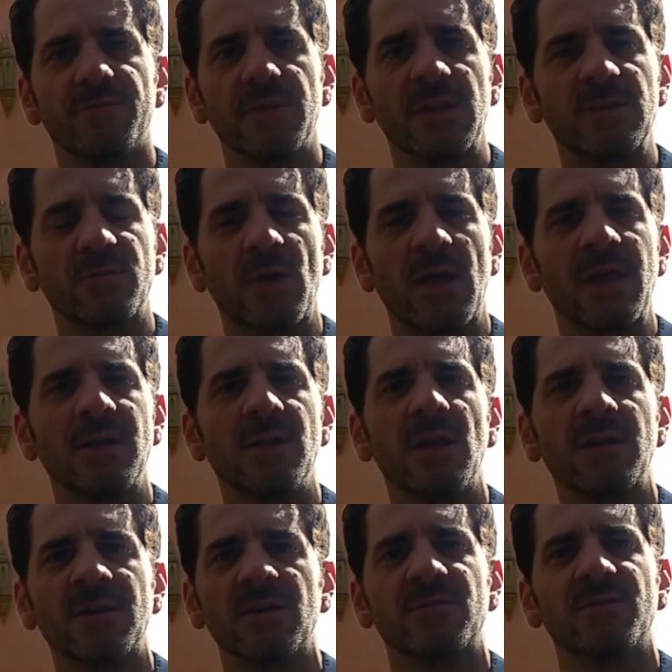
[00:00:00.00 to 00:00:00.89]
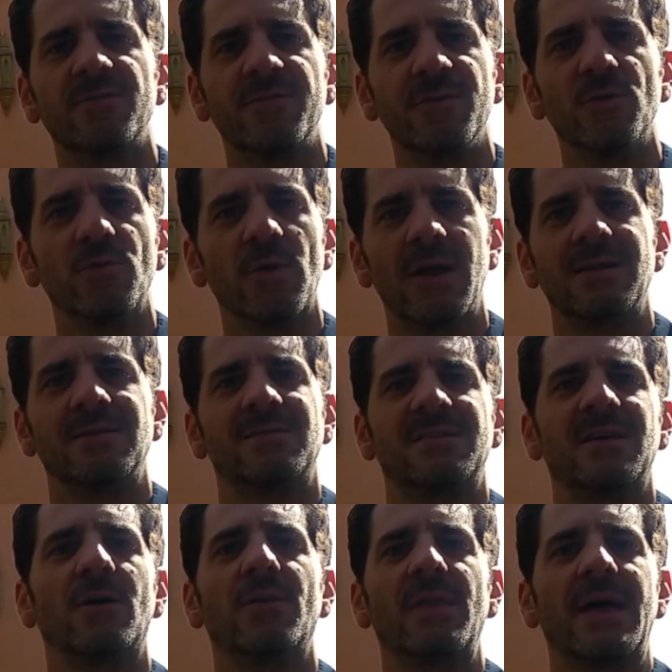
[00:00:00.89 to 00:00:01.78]
And it doesn't feel right
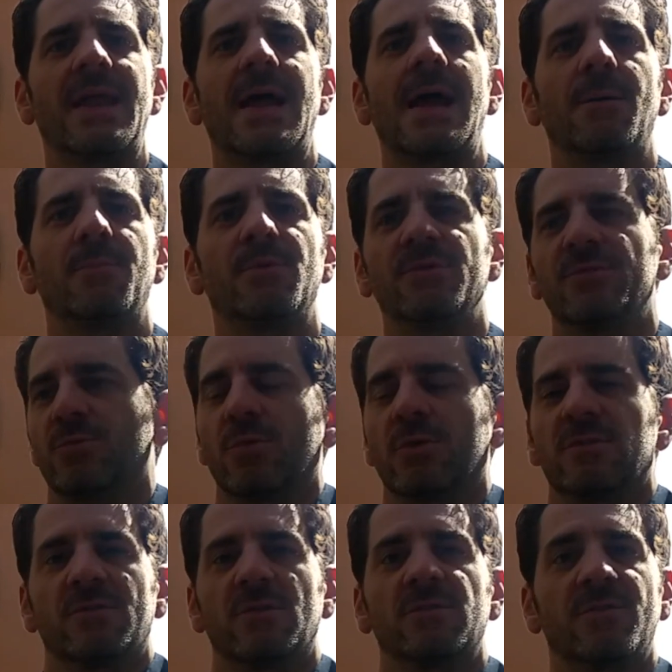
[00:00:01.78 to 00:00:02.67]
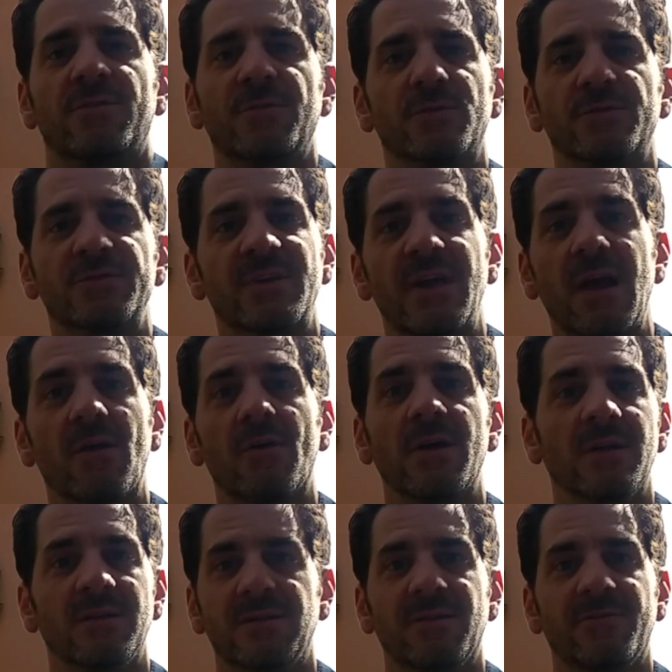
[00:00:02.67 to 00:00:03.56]
until that happens, where it starts to feel
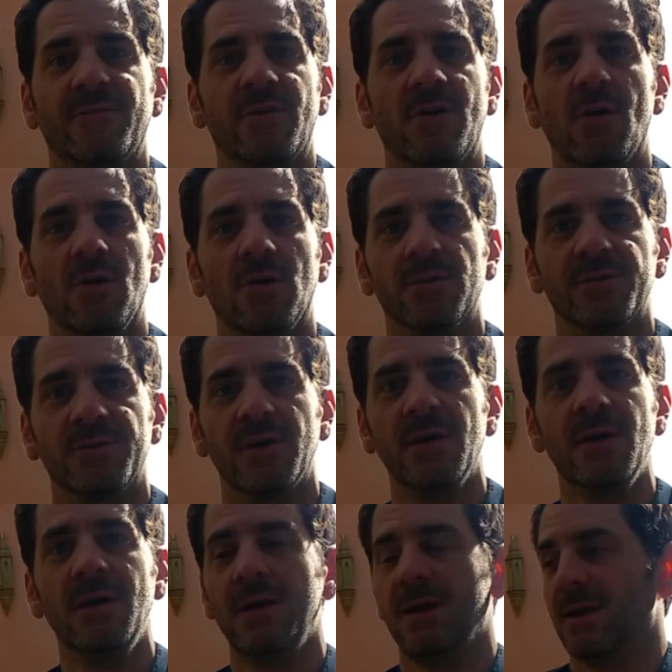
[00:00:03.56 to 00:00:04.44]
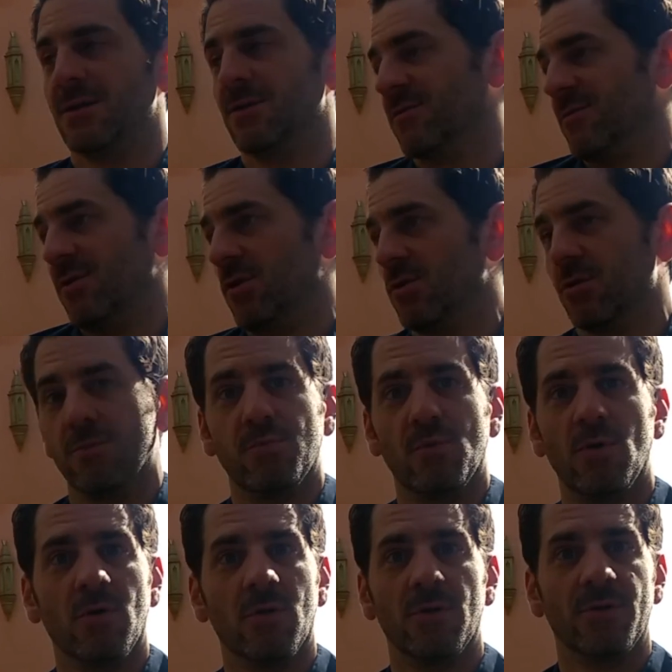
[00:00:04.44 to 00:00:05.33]
scary and difficult, and you're
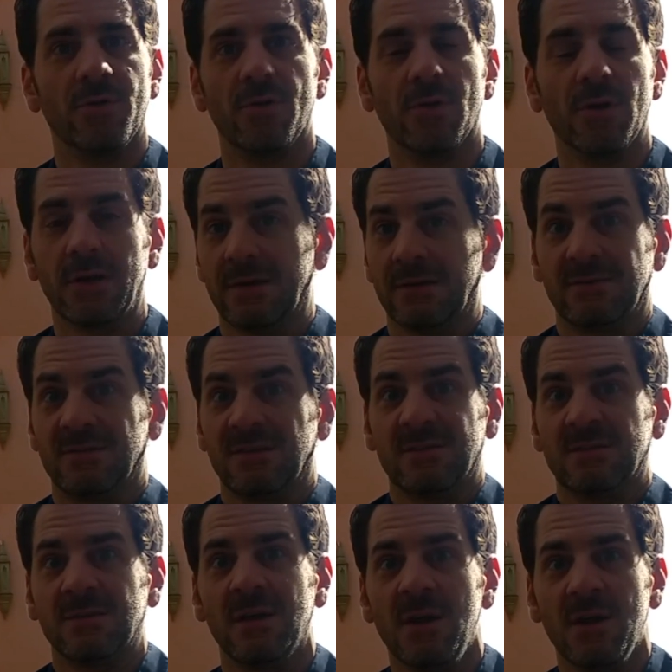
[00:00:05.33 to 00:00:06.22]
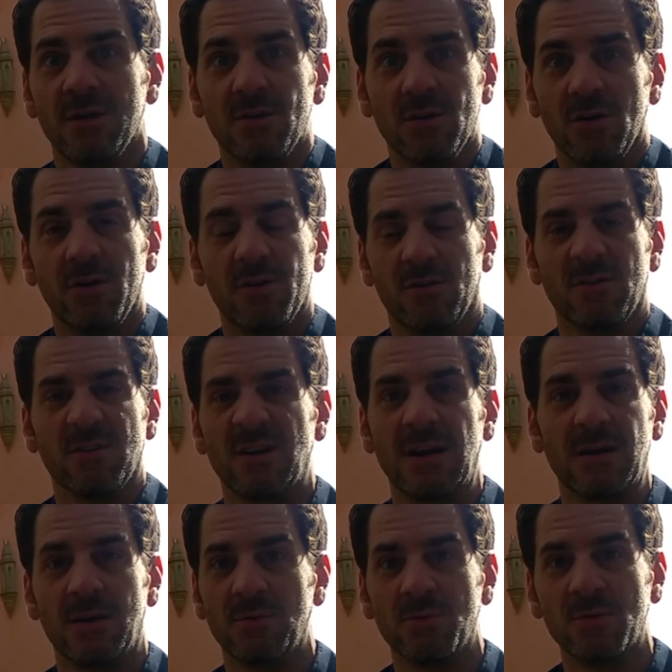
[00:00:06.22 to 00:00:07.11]
vulnerable, and you're like, is this good or
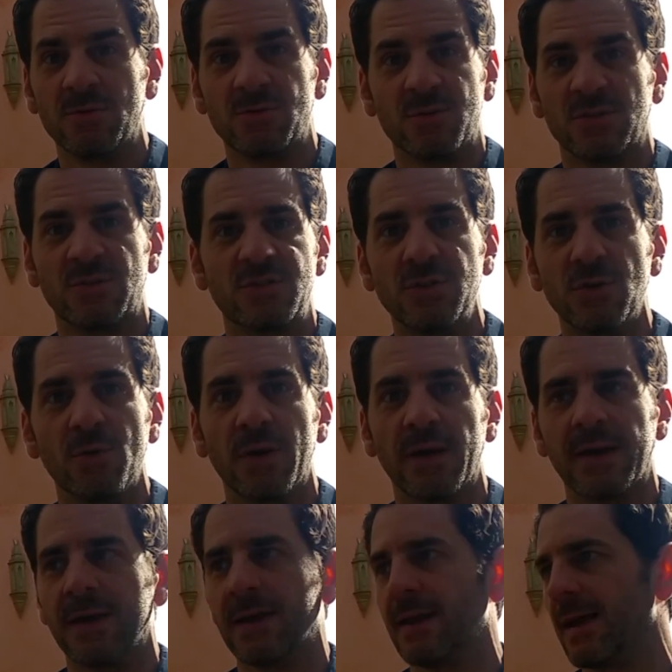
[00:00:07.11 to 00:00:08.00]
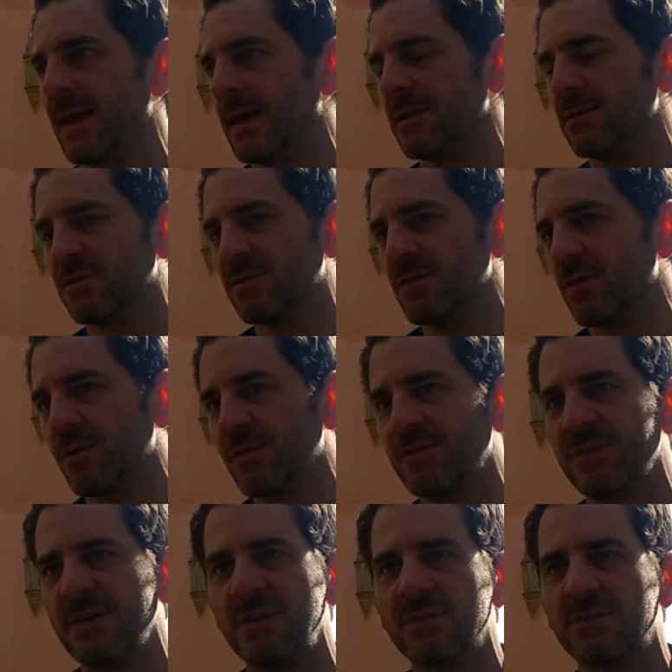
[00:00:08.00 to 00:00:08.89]
just doing it? And so the
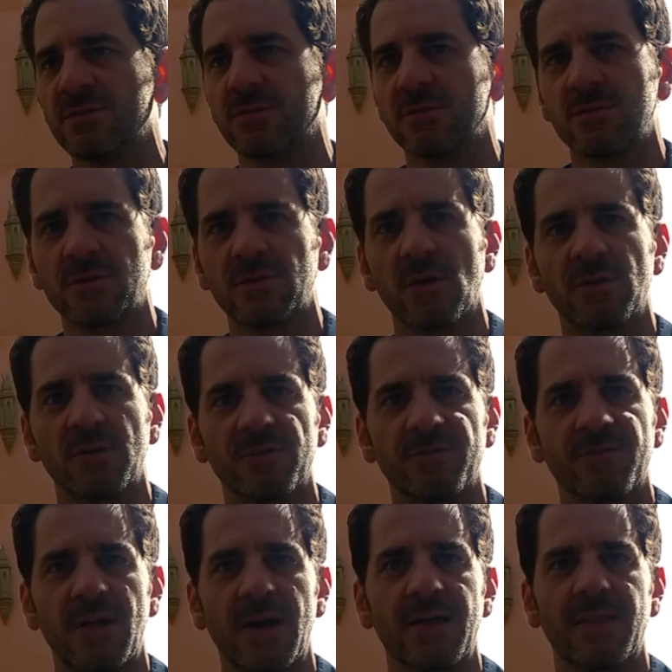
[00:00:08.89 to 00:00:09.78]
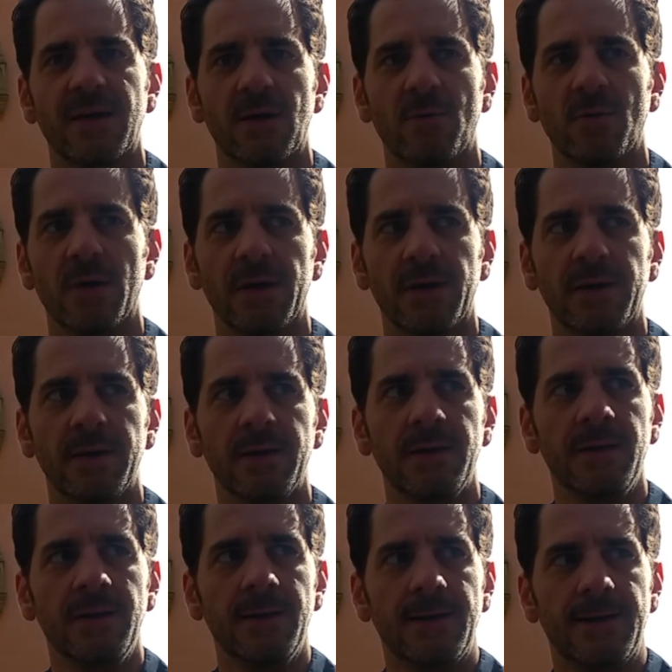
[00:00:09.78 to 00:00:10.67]
scenes start to fly that way.
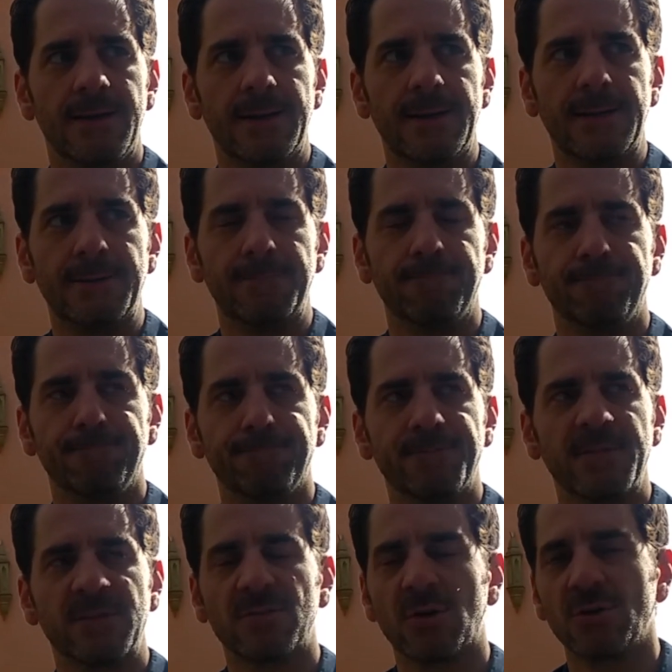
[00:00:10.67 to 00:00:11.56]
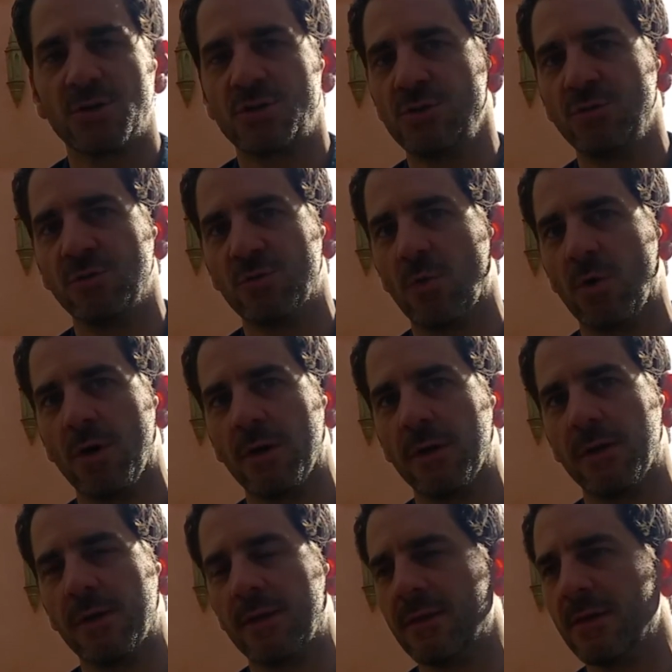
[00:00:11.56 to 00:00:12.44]
It's hard to choose
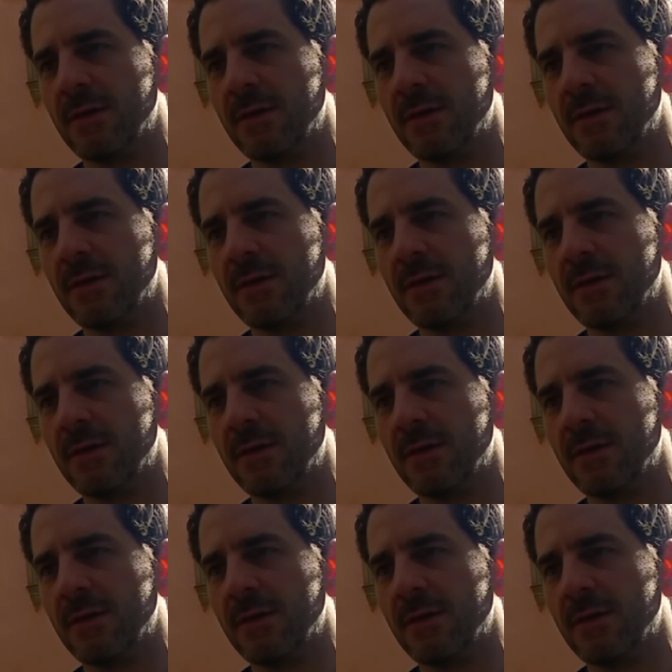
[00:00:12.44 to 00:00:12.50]
one.